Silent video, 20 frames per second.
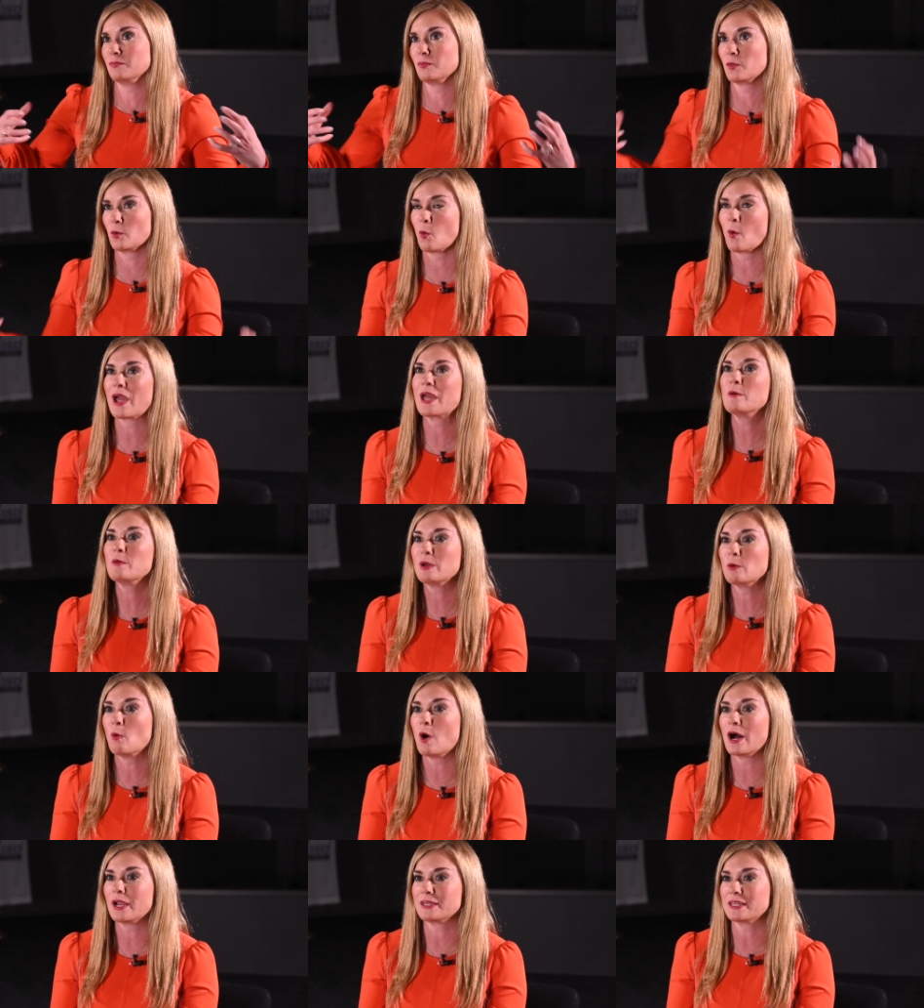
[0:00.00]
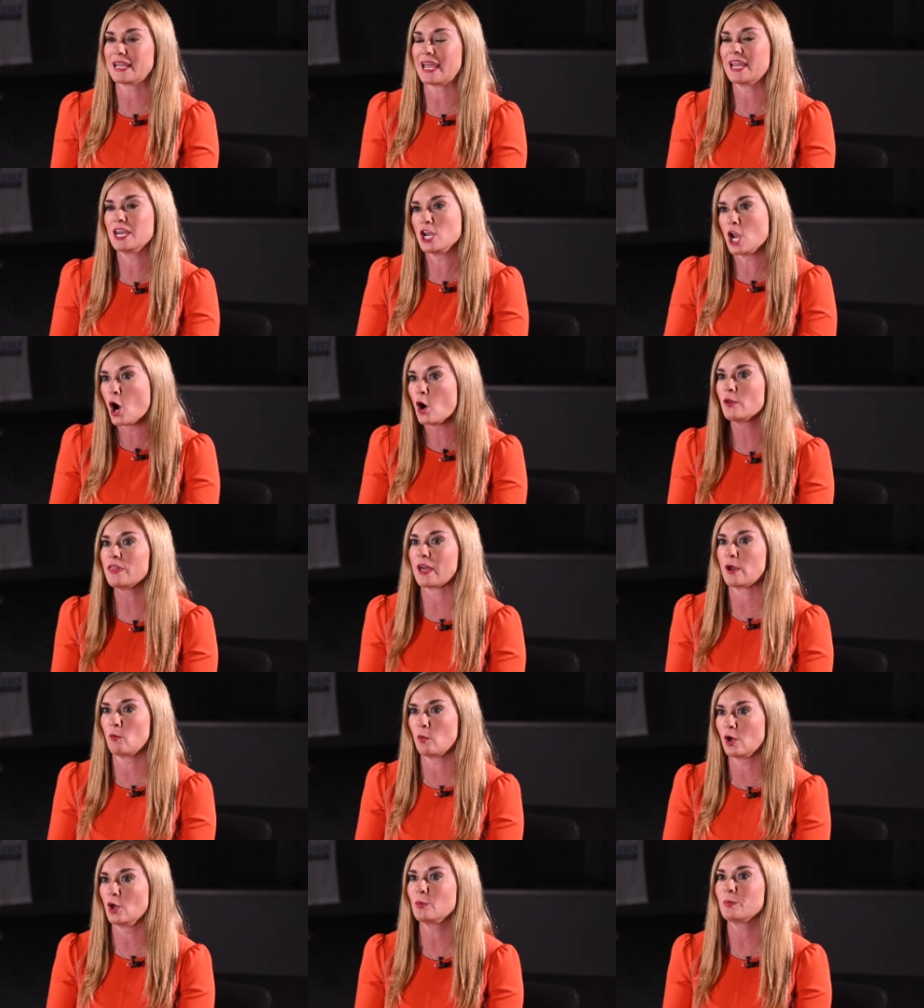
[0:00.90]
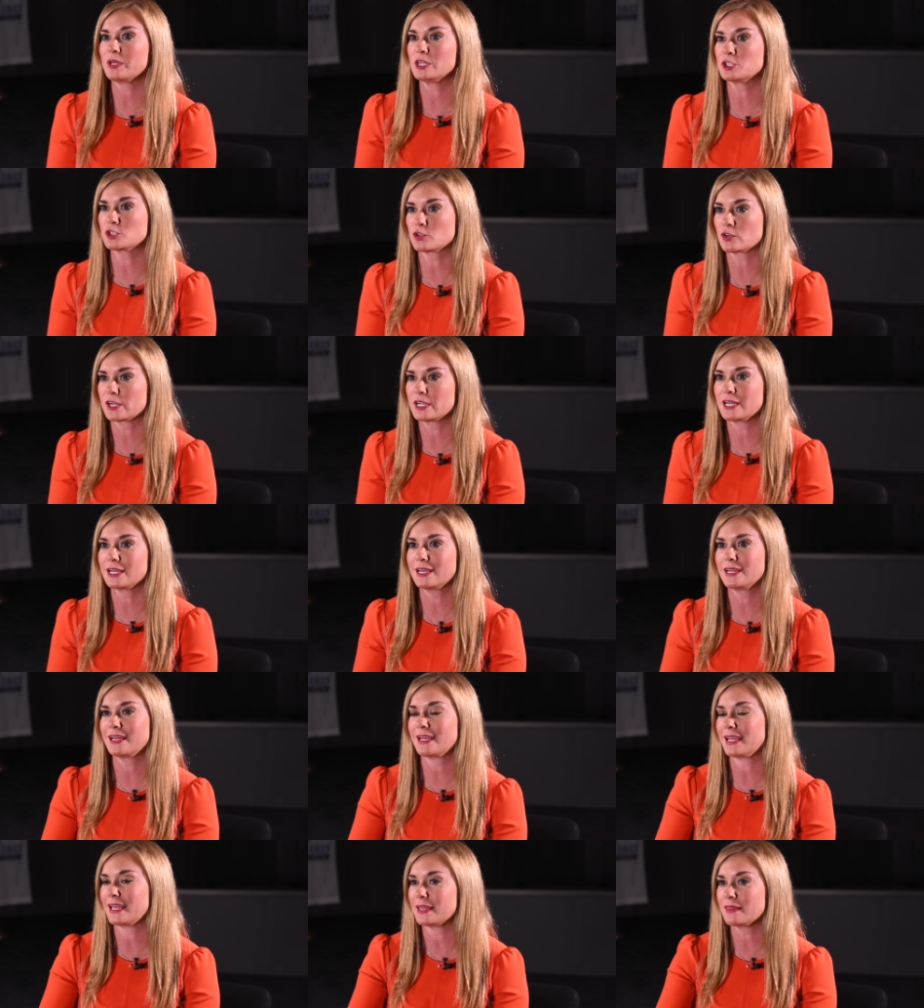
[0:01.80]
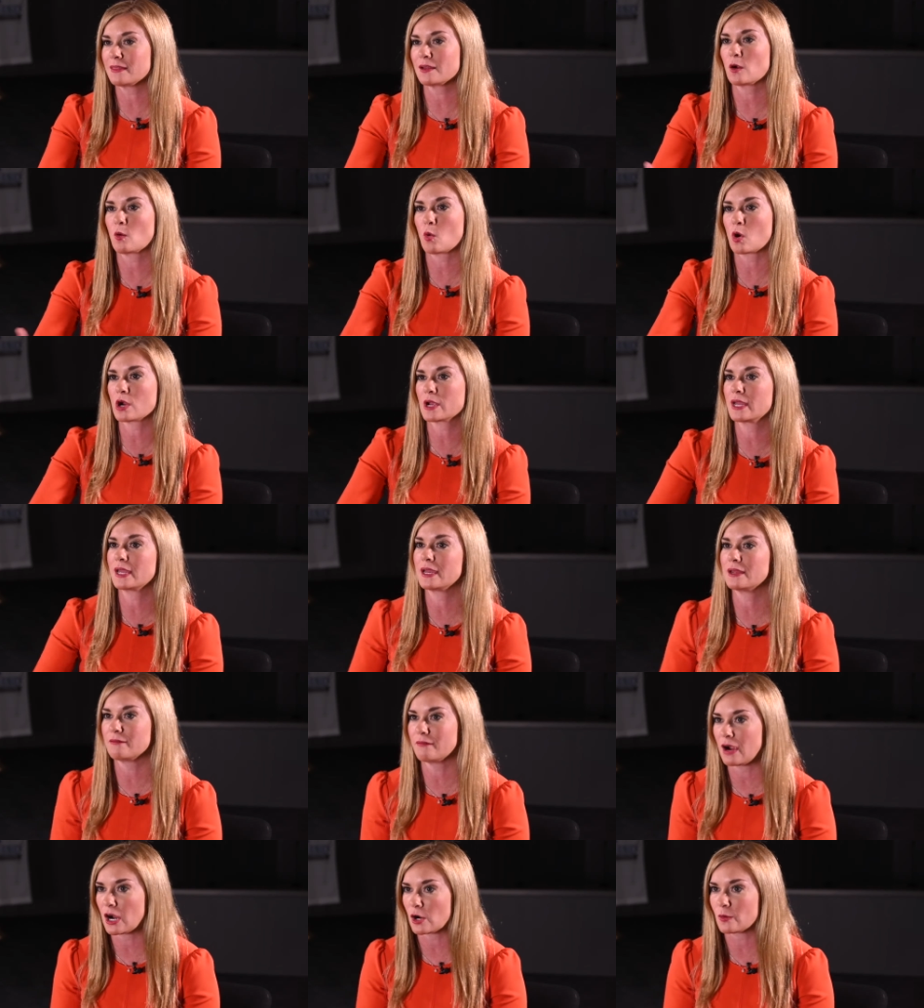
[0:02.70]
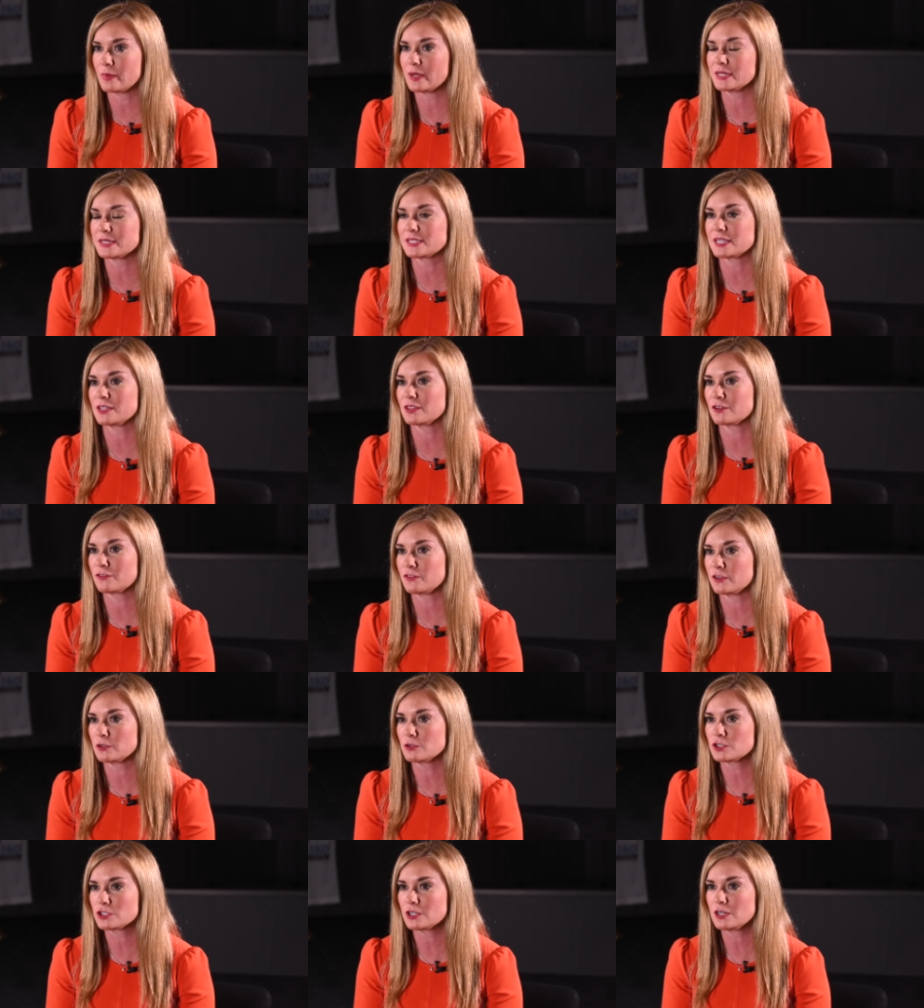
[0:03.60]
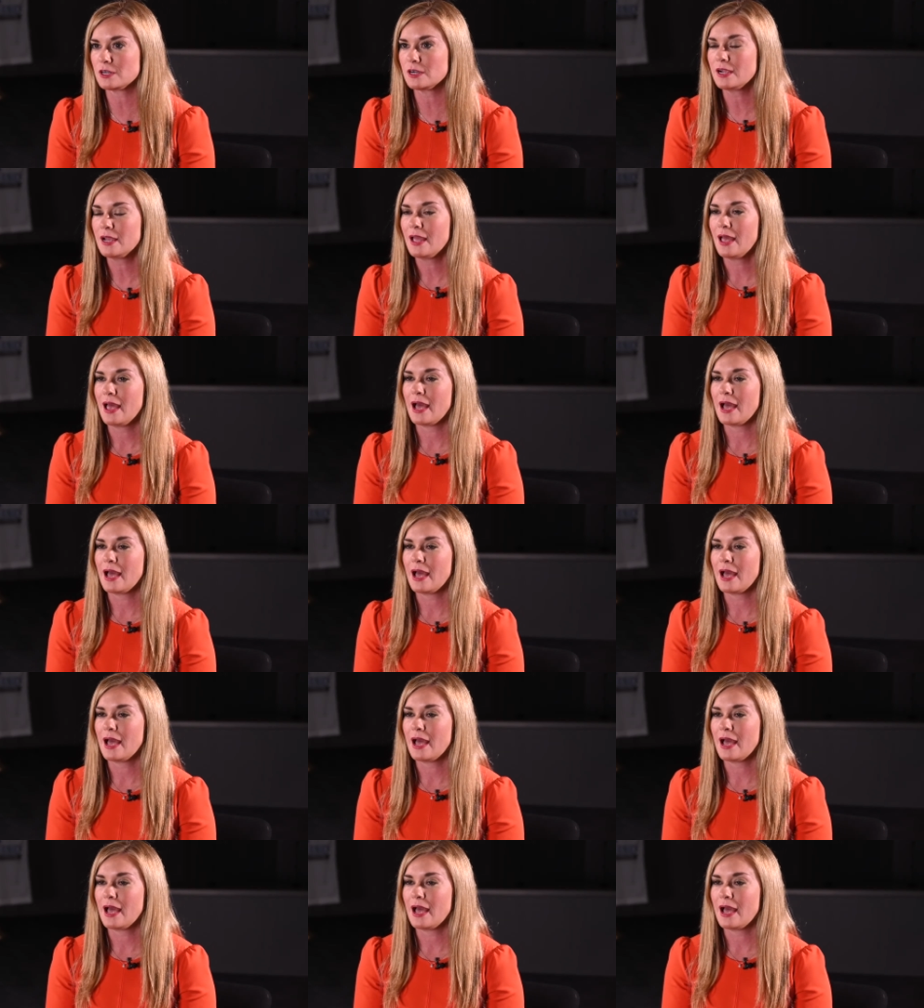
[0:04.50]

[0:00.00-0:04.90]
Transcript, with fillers: the way we want and know they will be treated in their working environments in the future